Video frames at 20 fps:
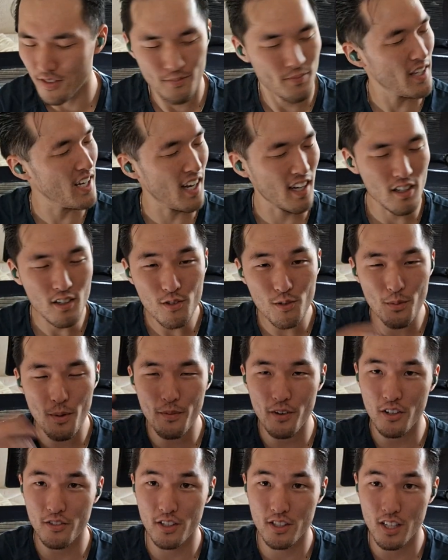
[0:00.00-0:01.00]
man, I don't
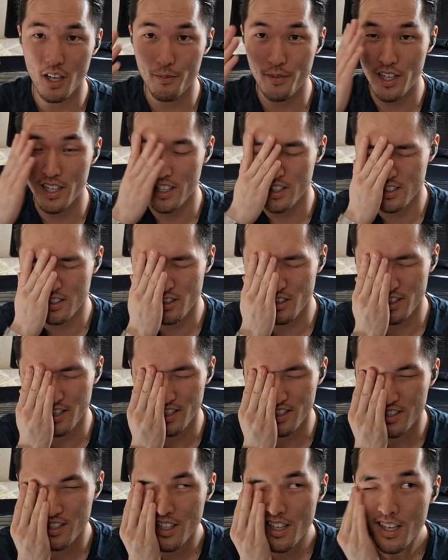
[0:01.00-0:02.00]
remember off the top of my head. Sorry,
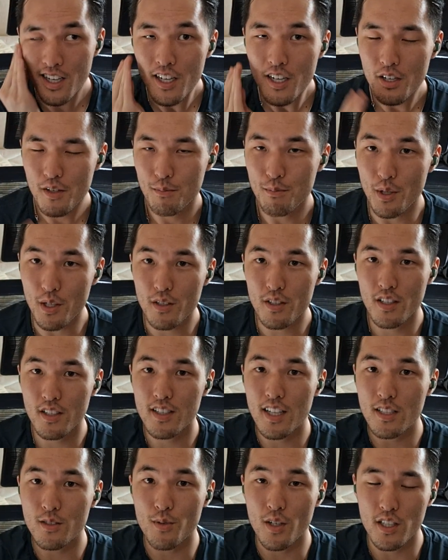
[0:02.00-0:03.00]
guys.
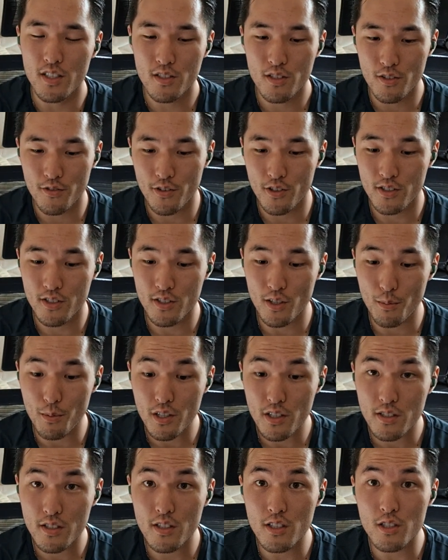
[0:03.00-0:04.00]
But that's why. So for
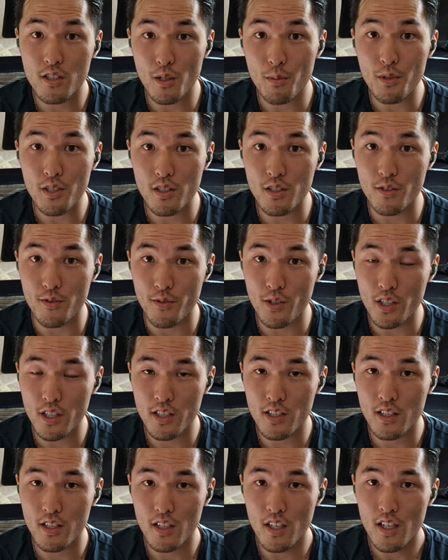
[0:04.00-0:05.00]
Cerberus is
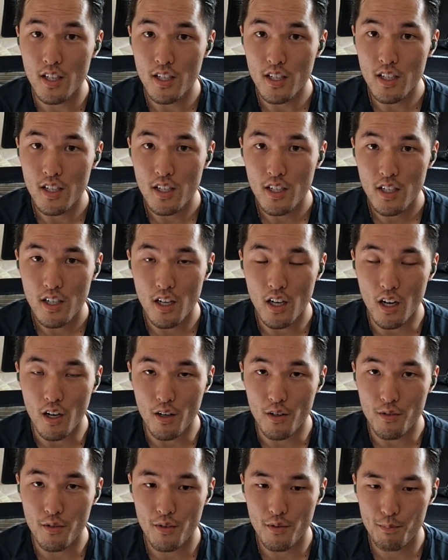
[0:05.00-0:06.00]
really
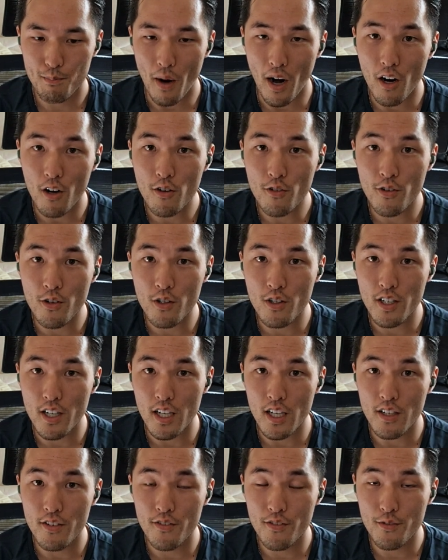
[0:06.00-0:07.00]
powerful
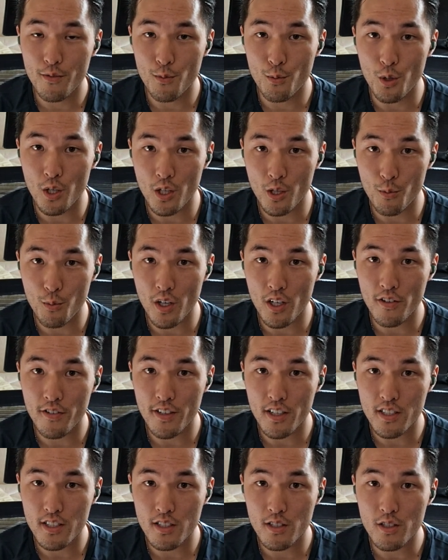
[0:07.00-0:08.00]
and really
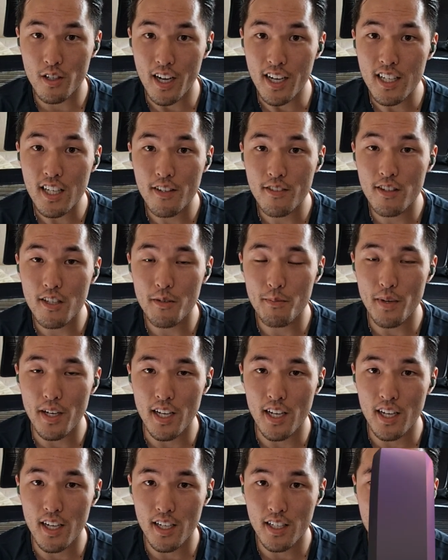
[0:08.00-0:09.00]
well-funded. So I give them
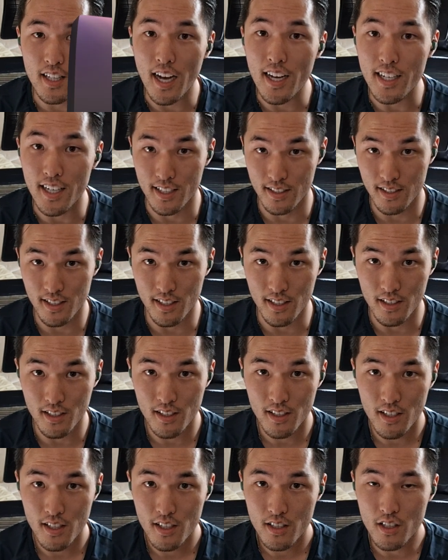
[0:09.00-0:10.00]
a 9 out of 10.
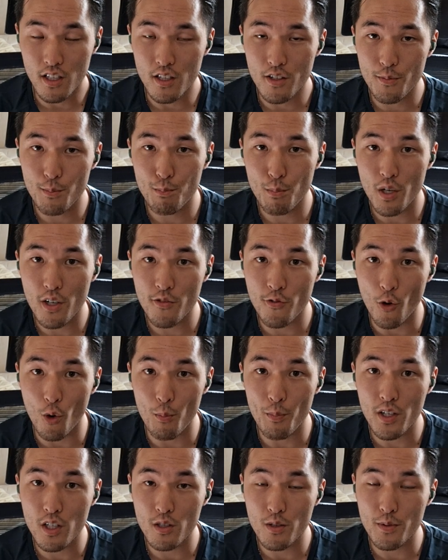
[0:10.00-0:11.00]
They're pretty
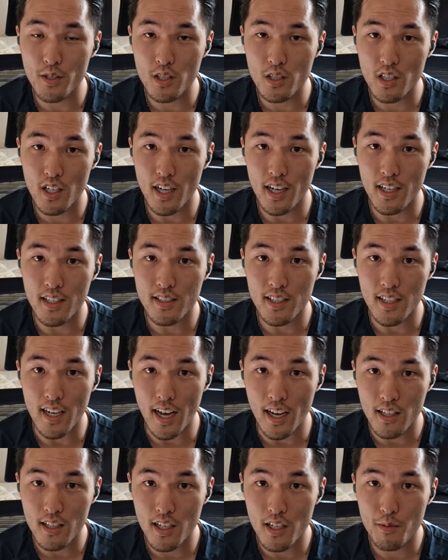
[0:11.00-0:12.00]
formidable as an
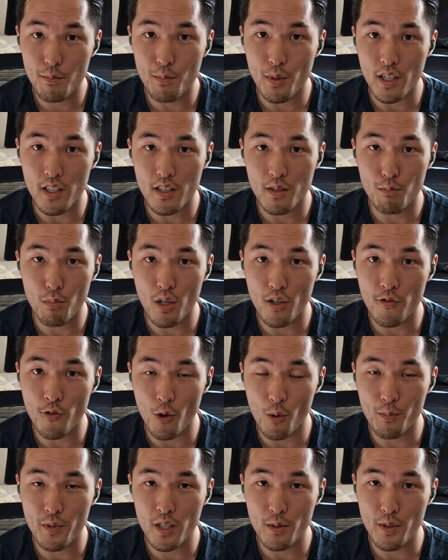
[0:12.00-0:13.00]
ally, but pretty
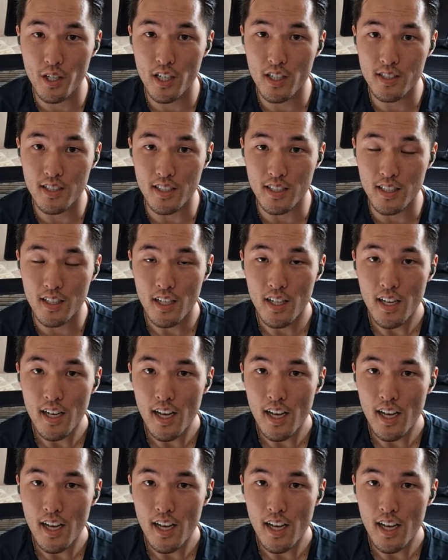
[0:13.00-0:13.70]
formidable as an